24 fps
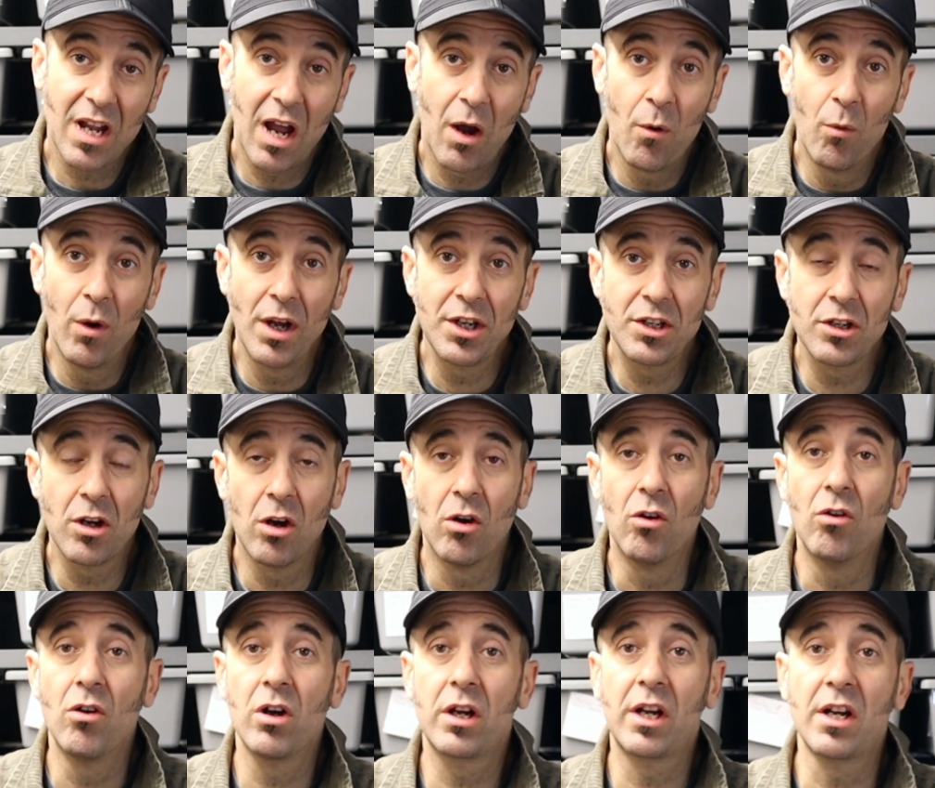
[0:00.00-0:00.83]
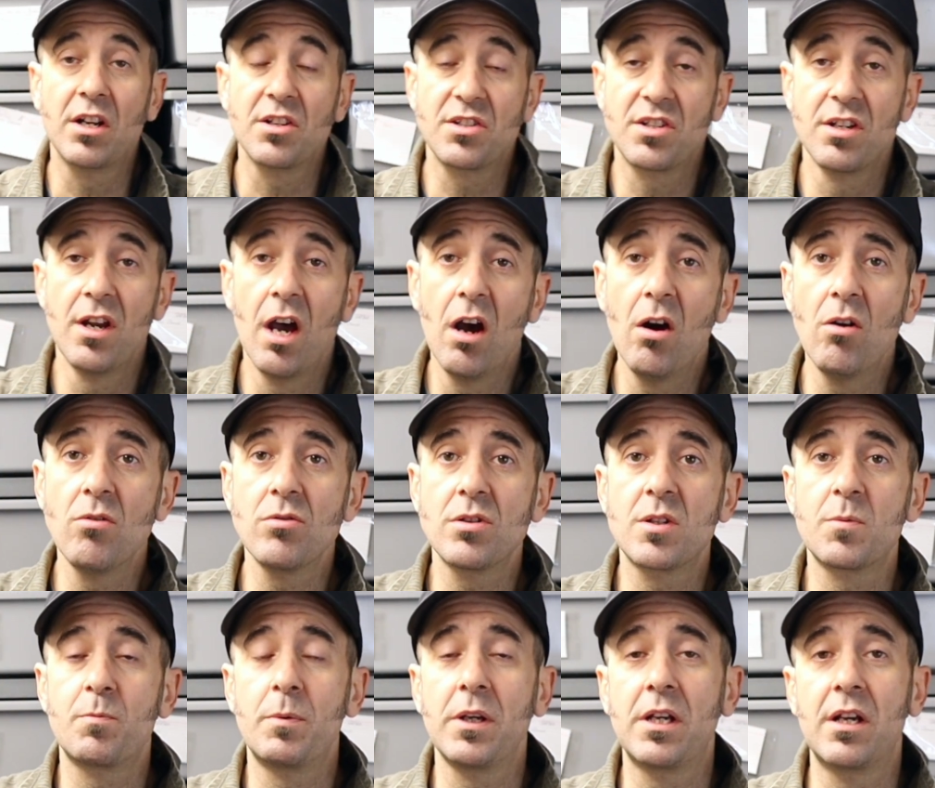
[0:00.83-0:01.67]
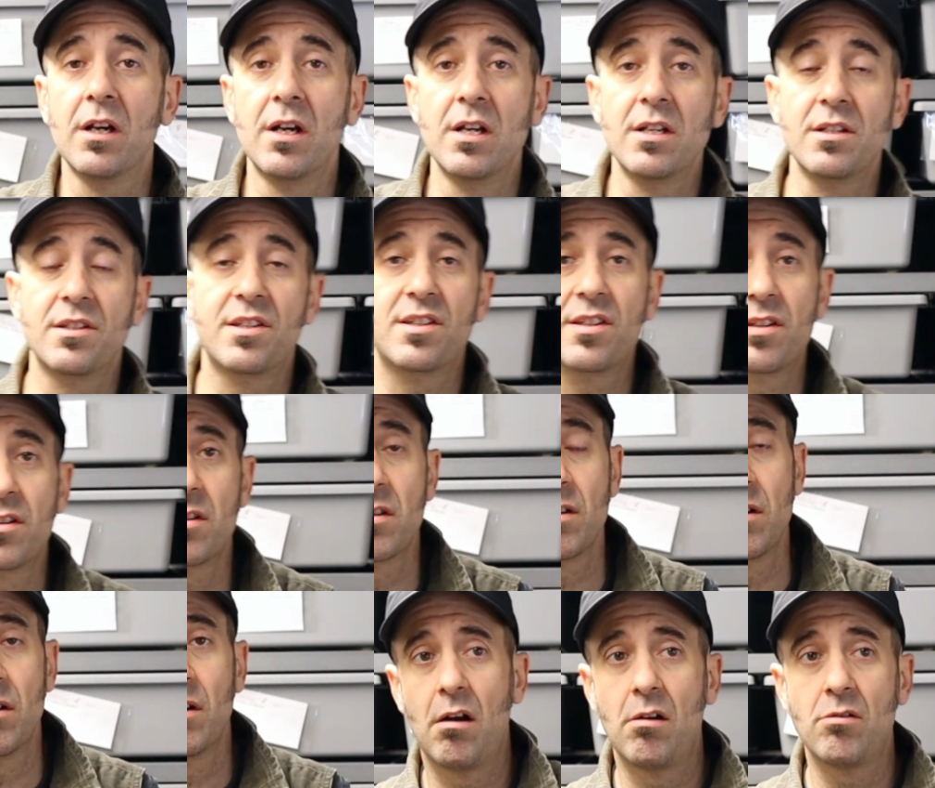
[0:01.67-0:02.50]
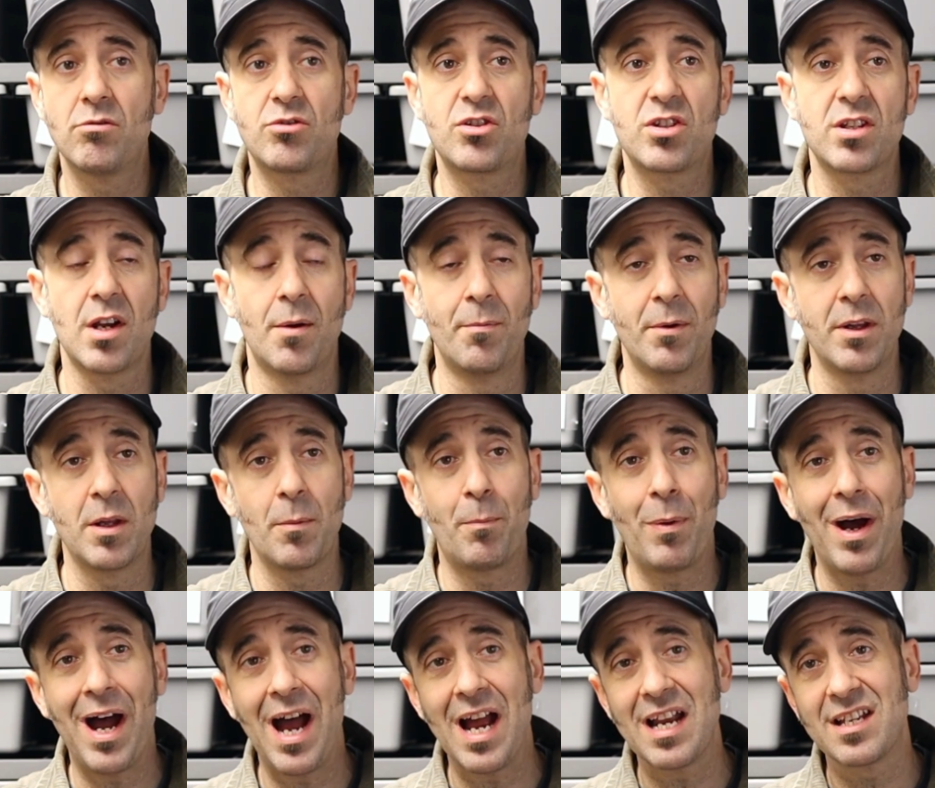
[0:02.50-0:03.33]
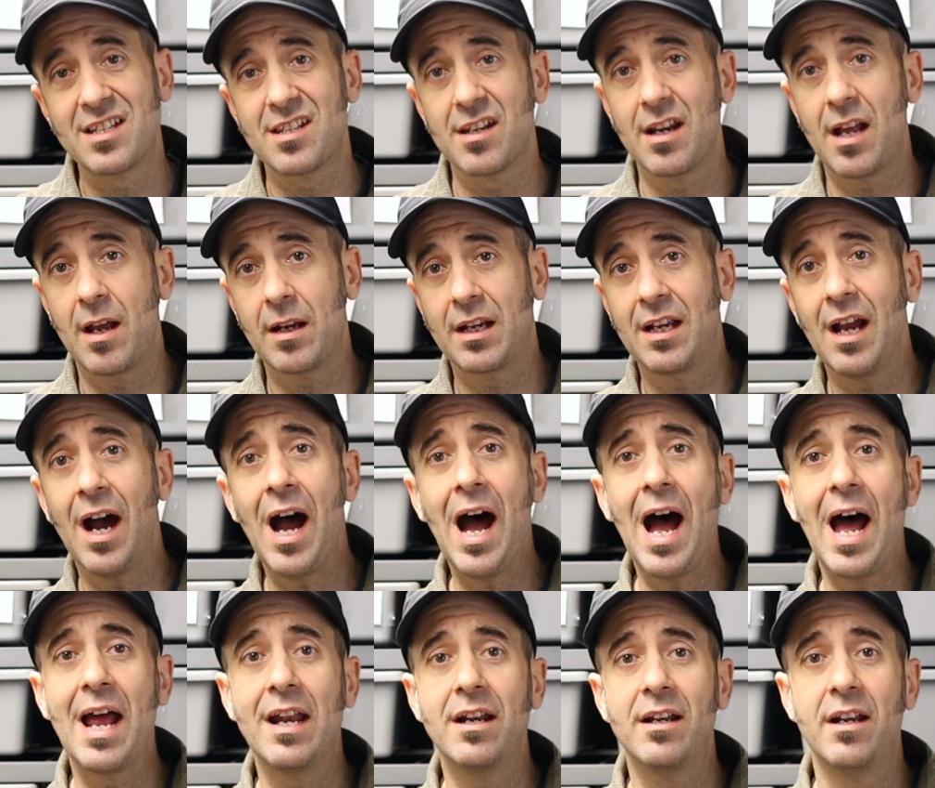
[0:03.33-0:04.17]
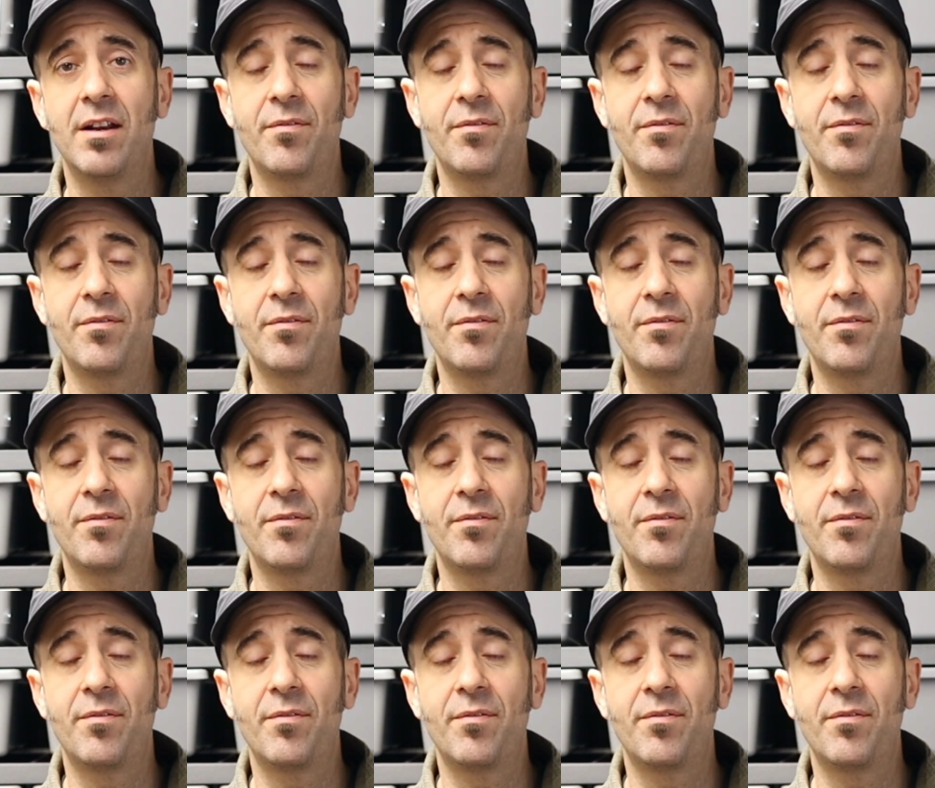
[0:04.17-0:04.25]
I went to go look at his notes because some of the pieds that I got,